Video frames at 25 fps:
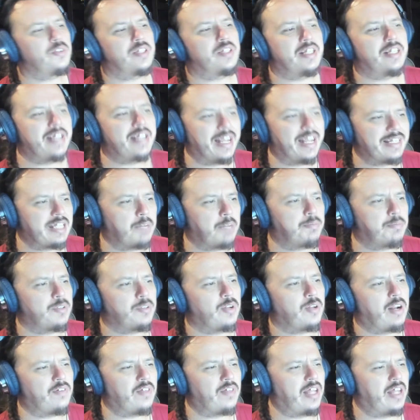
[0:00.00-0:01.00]
the next episode
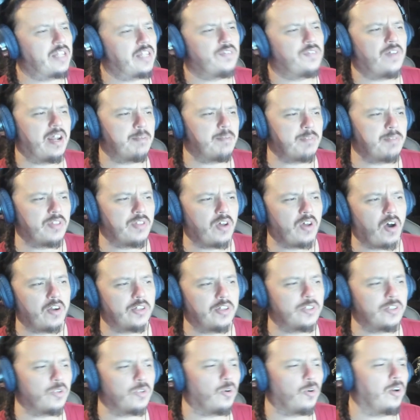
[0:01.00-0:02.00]
after that's Phantom of the
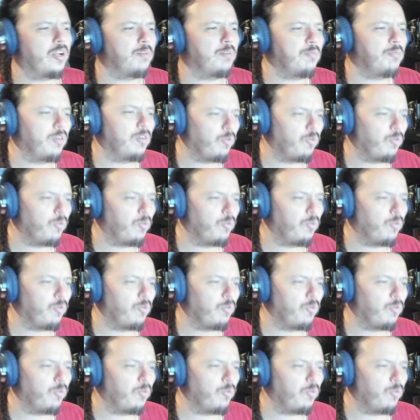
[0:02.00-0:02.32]
Auditorium.